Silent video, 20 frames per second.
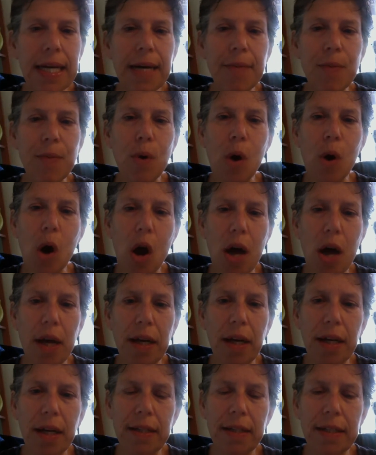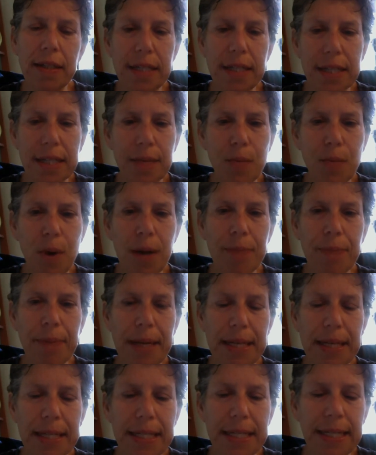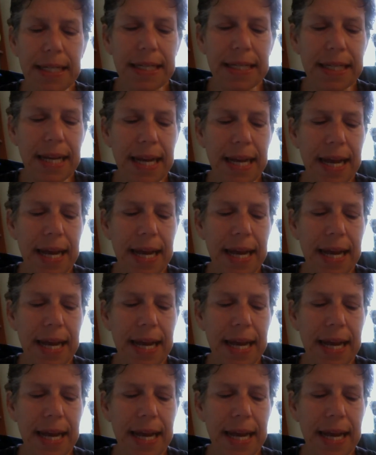more on a system-wide basis.